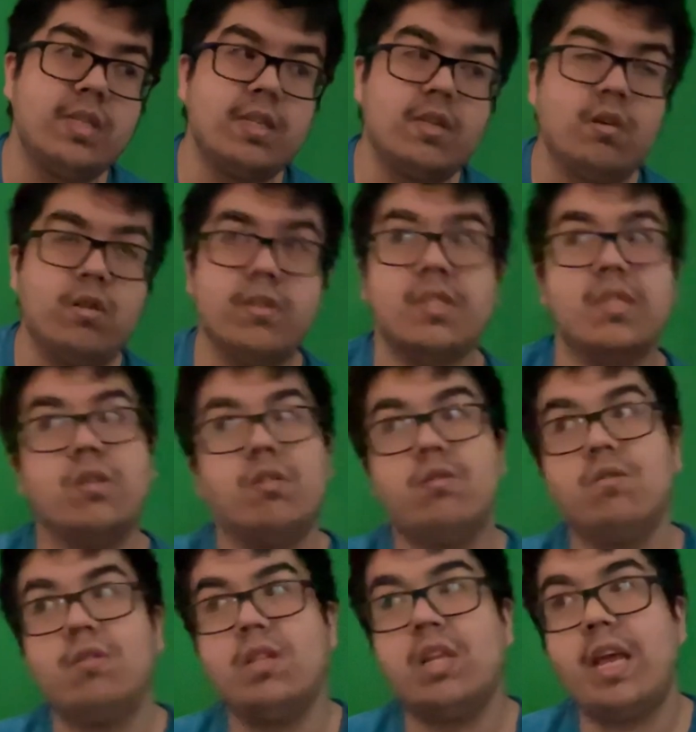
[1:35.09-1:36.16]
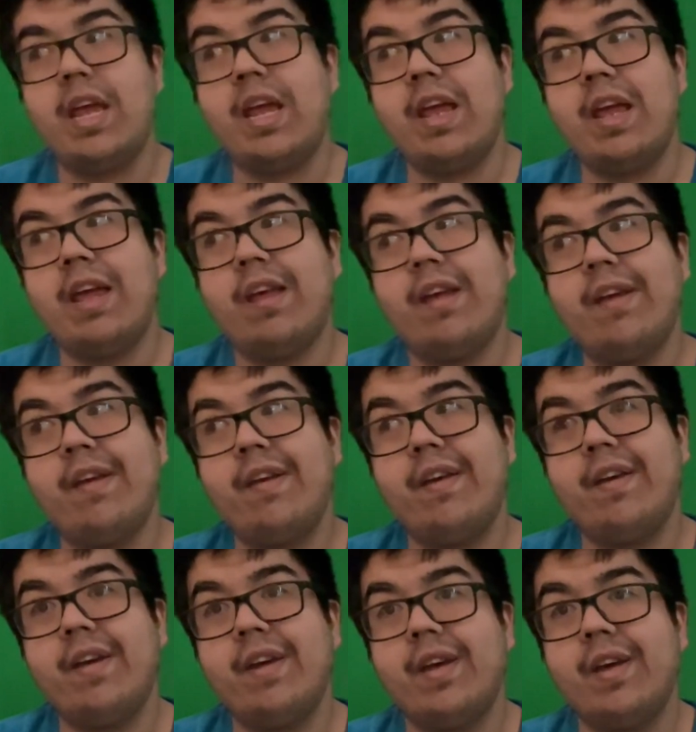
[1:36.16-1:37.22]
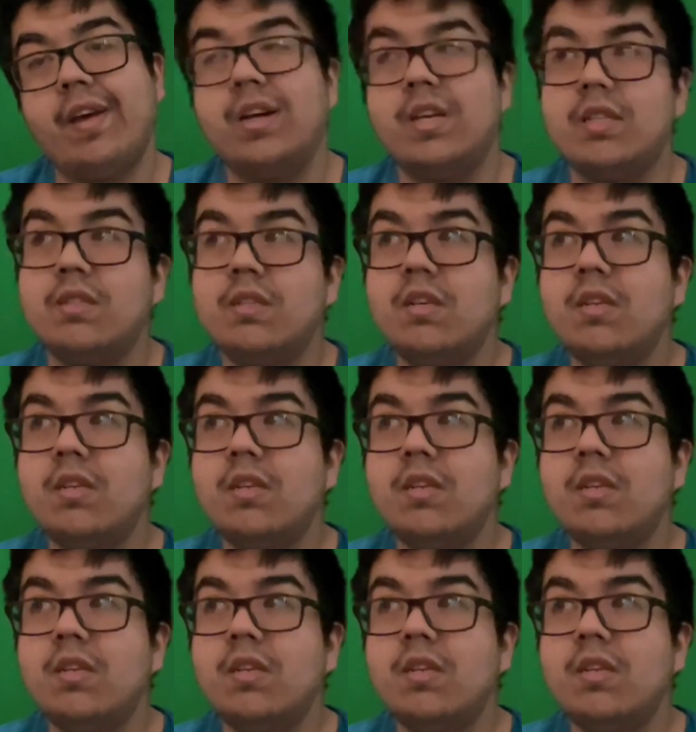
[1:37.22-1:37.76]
and also and